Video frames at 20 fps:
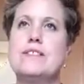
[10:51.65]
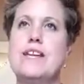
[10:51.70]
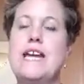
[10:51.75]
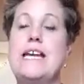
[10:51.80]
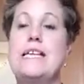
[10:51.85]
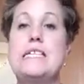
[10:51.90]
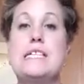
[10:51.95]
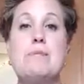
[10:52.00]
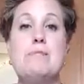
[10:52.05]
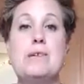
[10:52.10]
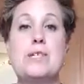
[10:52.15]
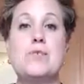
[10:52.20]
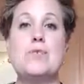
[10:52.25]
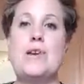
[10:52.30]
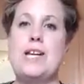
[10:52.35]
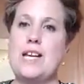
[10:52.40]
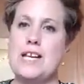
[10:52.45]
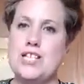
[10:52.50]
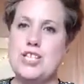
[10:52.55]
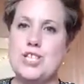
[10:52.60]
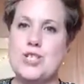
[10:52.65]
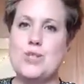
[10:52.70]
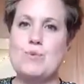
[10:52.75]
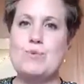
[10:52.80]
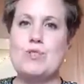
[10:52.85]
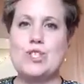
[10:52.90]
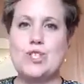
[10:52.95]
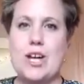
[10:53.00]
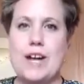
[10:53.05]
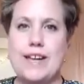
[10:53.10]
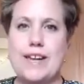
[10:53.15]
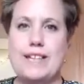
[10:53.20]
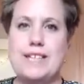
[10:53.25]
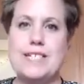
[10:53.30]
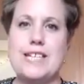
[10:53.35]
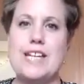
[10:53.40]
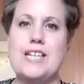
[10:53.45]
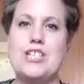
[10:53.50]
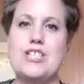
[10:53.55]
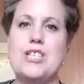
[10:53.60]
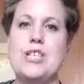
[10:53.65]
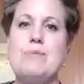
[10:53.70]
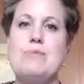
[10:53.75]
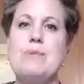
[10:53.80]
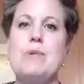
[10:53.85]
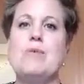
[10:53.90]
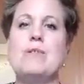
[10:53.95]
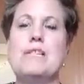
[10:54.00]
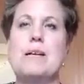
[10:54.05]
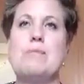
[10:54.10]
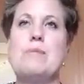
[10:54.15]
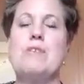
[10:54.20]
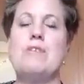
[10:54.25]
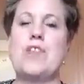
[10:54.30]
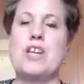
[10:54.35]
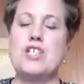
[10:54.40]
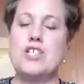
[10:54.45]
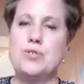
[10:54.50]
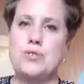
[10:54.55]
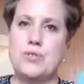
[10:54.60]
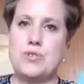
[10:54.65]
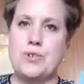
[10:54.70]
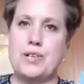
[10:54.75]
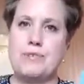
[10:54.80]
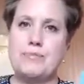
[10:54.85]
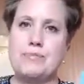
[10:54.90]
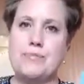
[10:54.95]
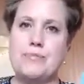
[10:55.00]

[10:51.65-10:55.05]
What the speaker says: intimate relations with giants, and she bore some of their children.